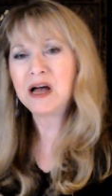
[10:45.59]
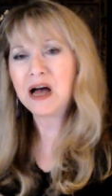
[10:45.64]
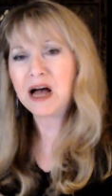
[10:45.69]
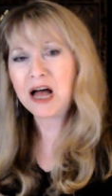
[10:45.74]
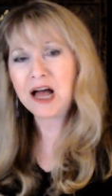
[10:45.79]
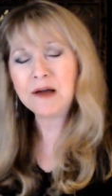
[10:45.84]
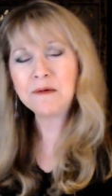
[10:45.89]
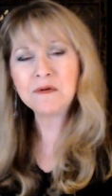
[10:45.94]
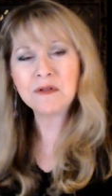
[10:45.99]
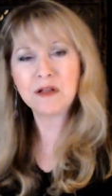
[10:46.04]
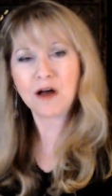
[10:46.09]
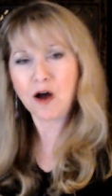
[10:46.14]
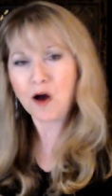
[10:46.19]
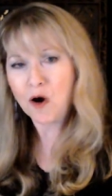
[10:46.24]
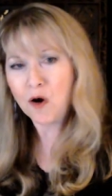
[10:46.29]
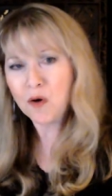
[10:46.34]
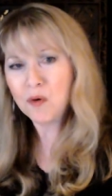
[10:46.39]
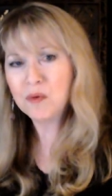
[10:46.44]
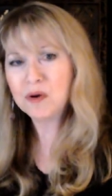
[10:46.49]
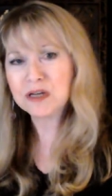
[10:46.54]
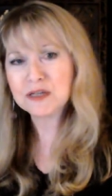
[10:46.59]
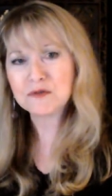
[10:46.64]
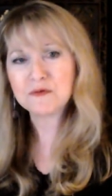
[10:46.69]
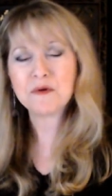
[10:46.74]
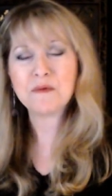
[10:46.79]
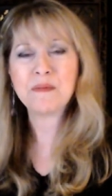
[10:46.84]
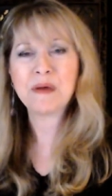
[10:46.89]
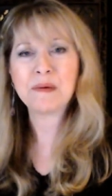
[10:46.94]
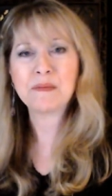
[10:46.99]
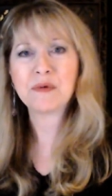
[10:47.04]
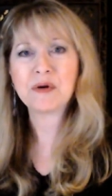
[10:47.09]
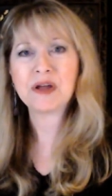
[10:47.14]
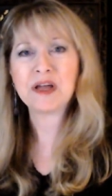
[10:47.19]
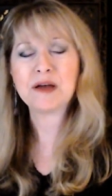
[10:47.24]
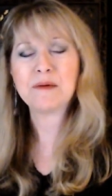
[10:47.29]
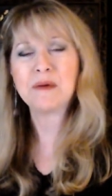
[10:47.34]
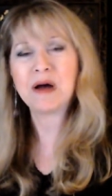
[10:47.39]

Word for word: I will always remember him.